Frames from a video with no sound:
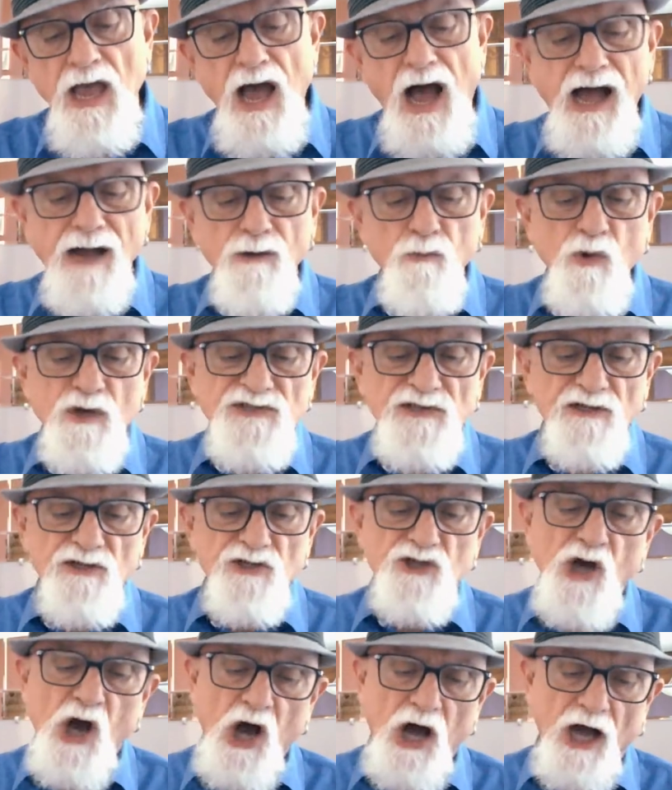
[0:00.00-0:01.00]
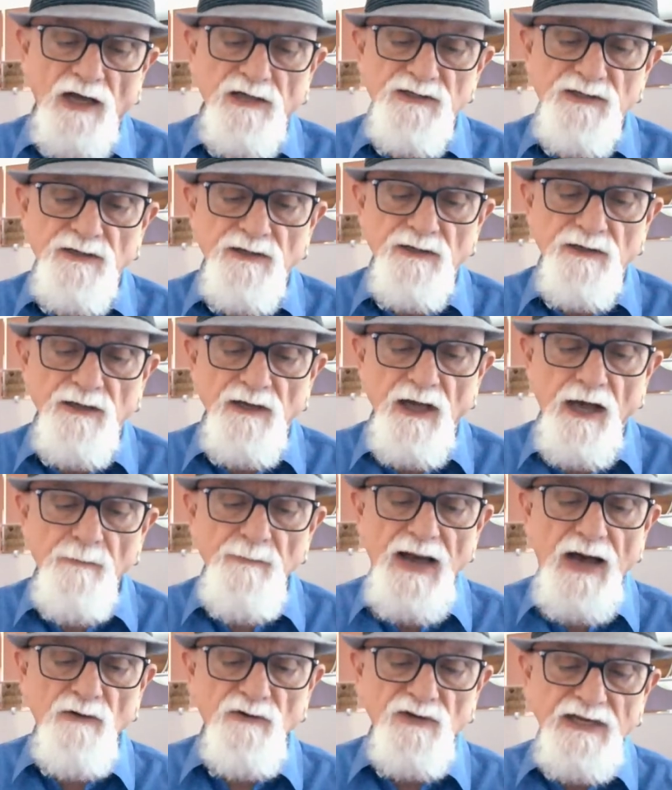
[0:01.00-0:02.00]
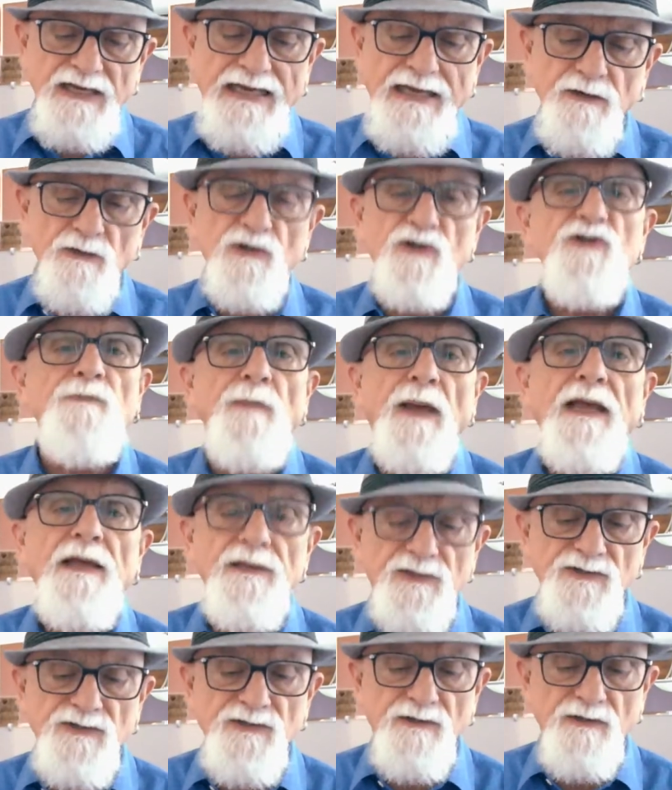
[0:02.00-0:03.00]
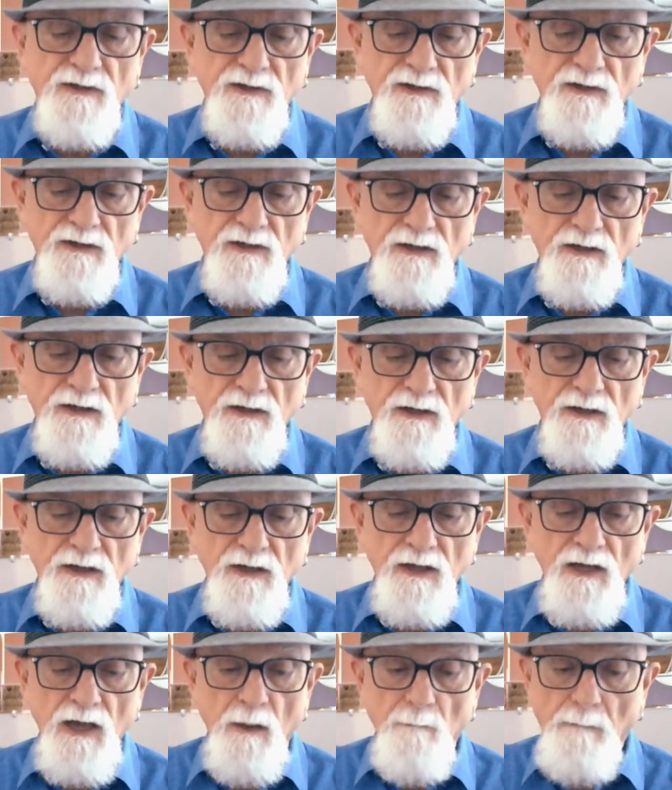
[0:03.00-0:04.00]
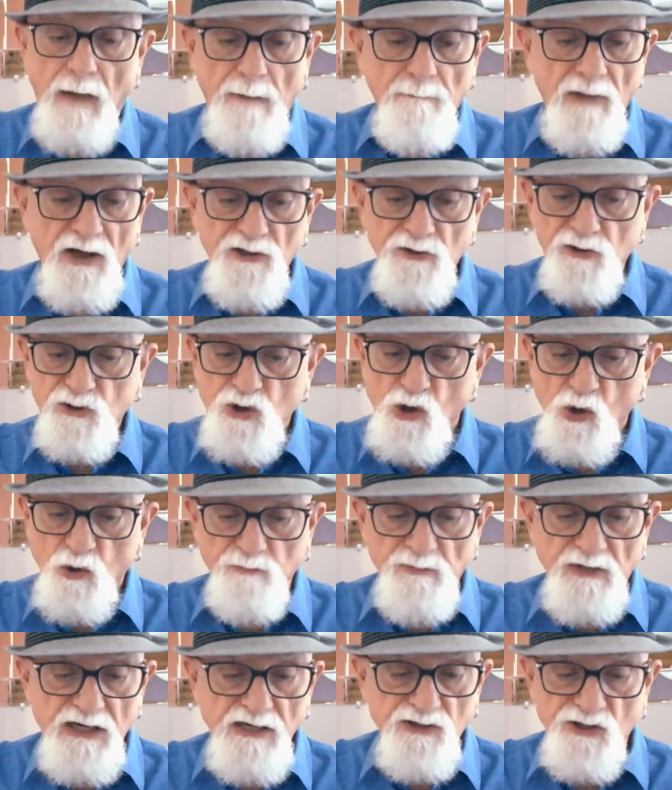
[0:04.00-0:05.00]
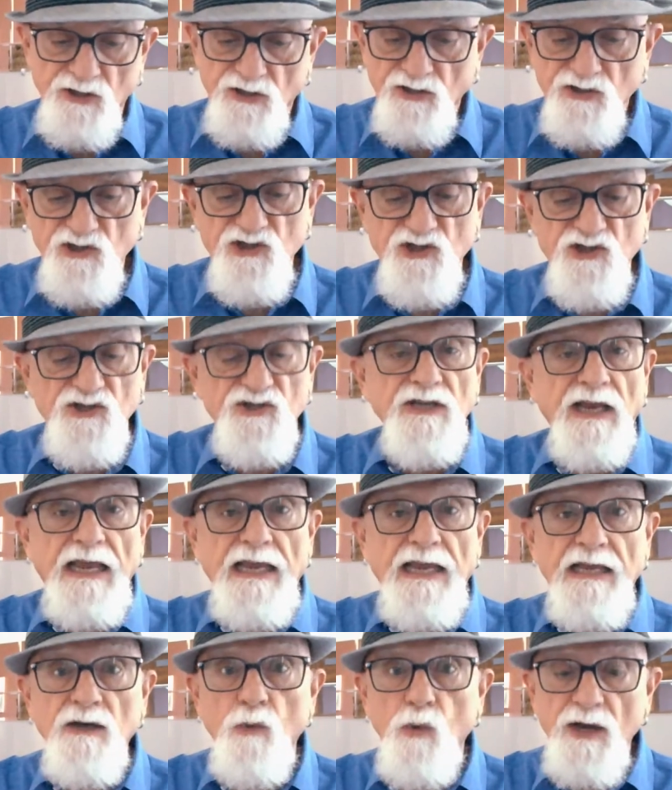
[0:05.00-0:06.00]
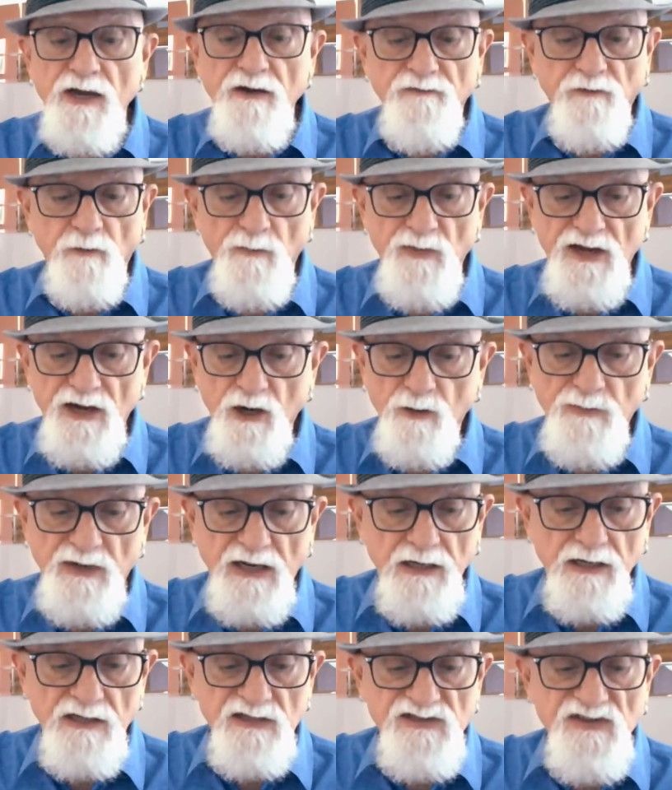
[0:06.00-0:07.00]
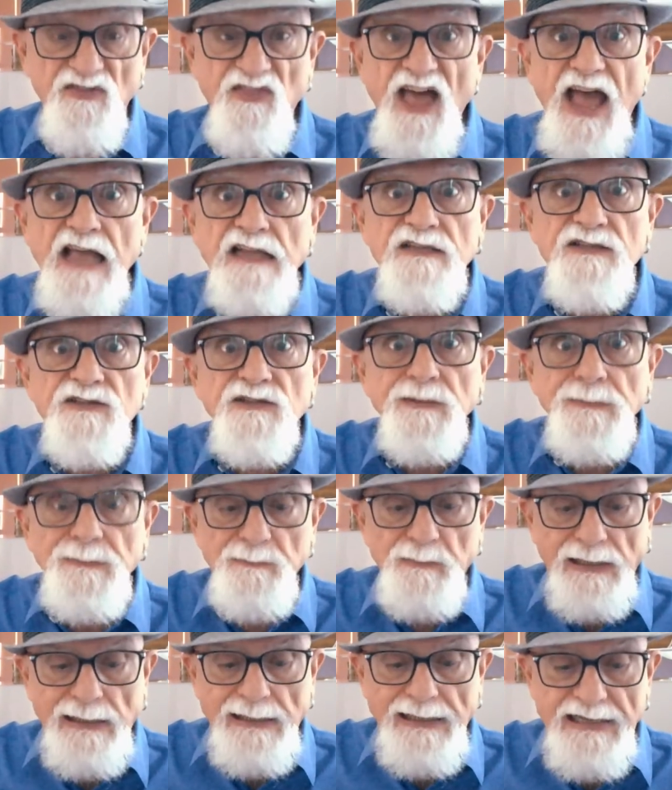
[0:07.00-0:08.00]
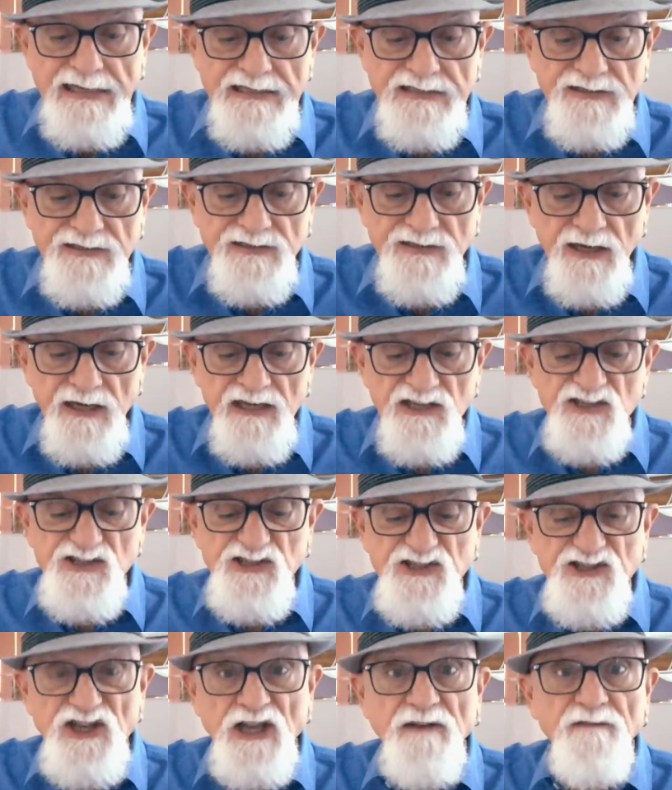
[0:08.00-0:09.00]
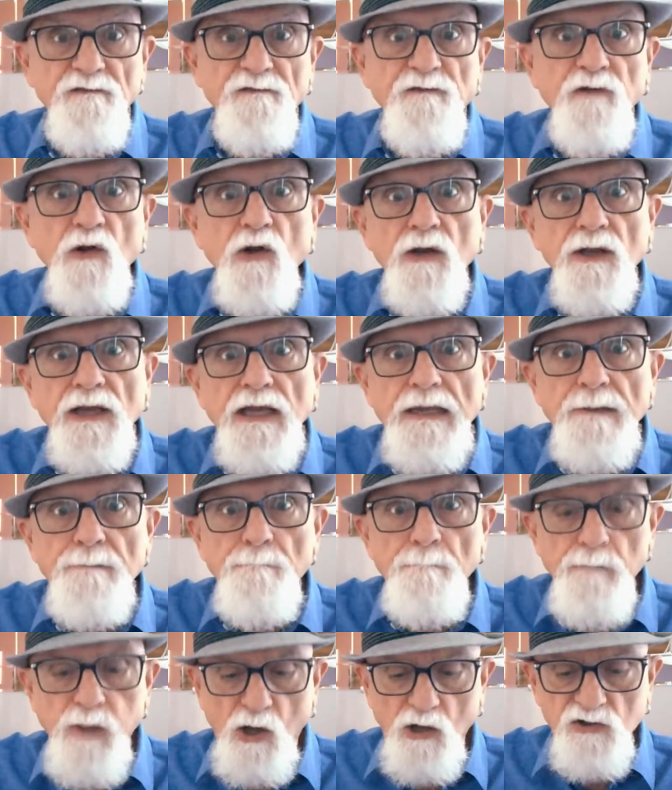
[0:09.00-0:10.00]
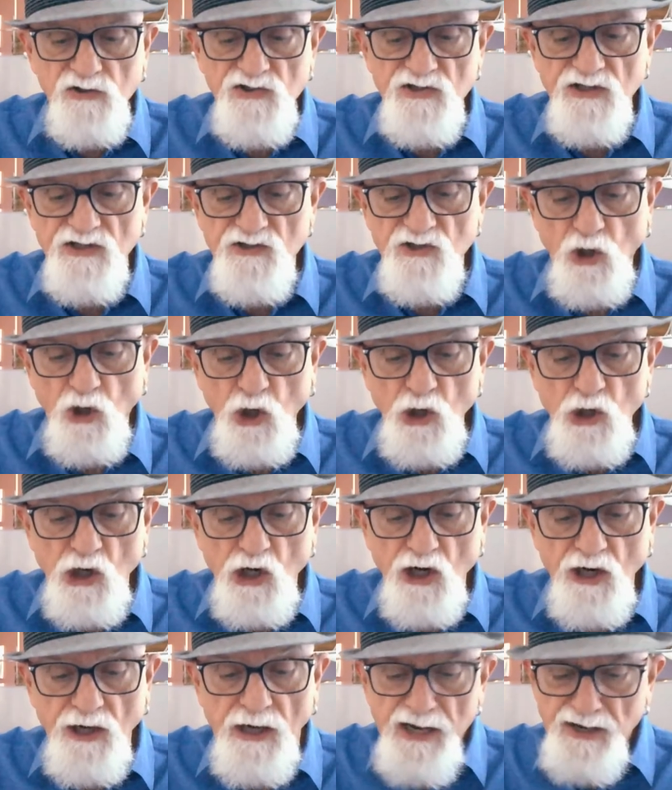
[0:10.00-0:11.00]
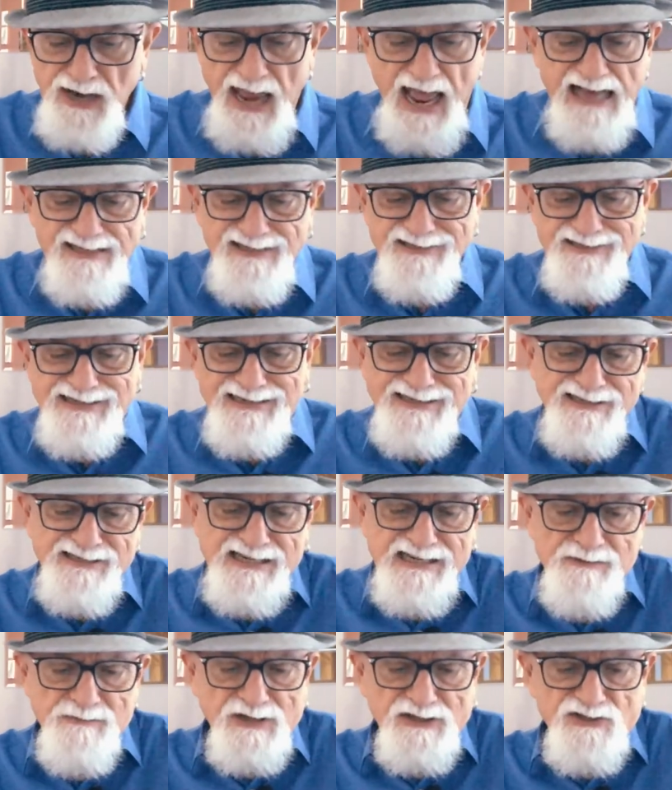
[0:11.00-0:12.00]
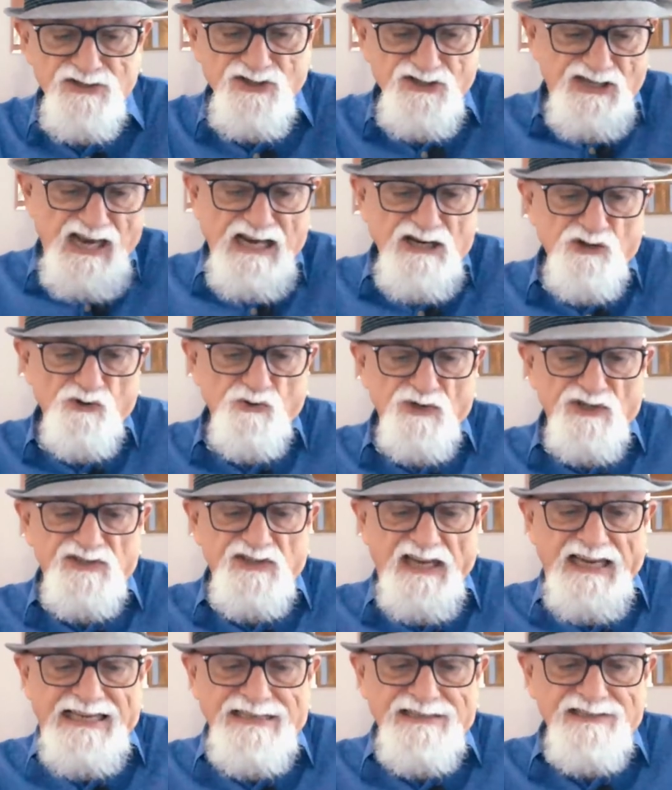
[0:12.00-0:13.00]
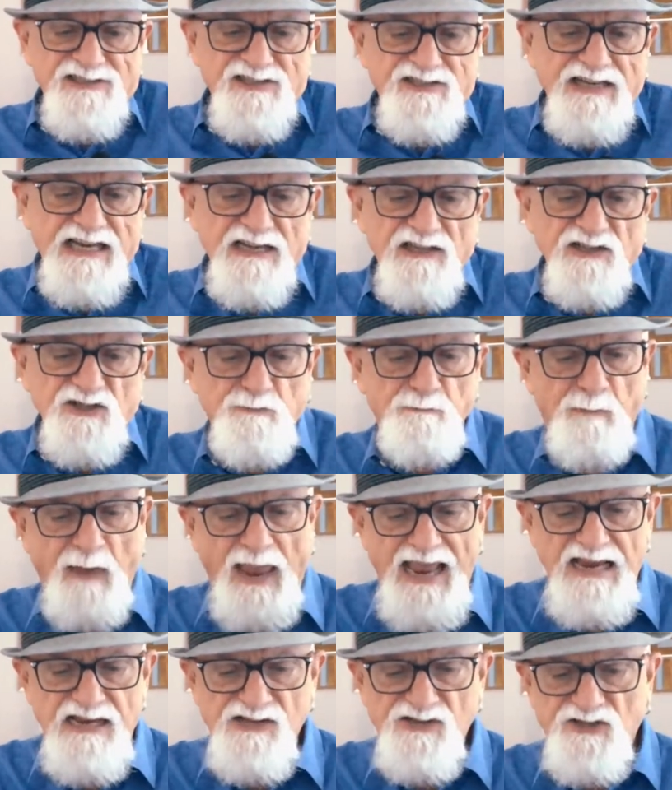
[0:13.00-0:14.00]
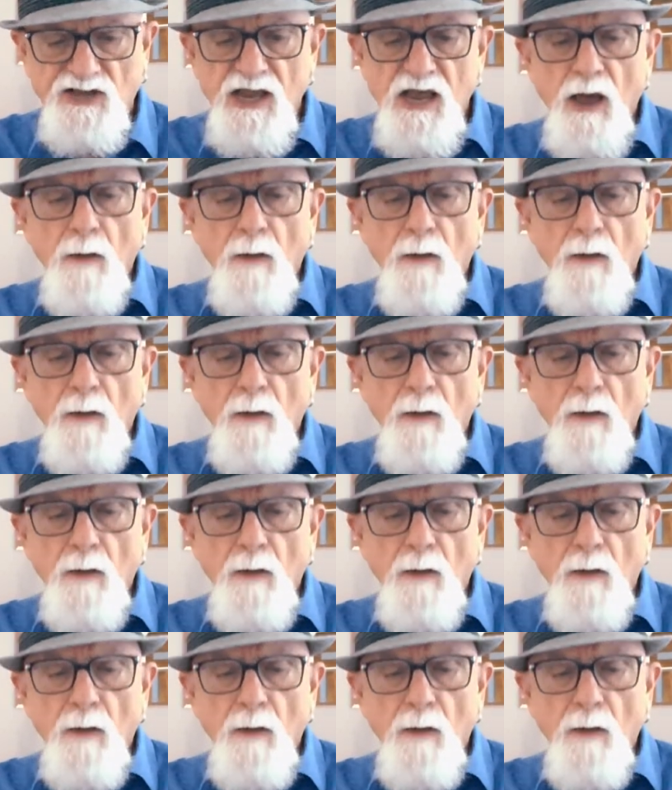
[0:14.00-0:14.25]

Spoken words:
I wasn't taught about inner space. My mother told me to stay away from there because that's the place sinful impulses lurk, nasty demons, dangerous instincts pace,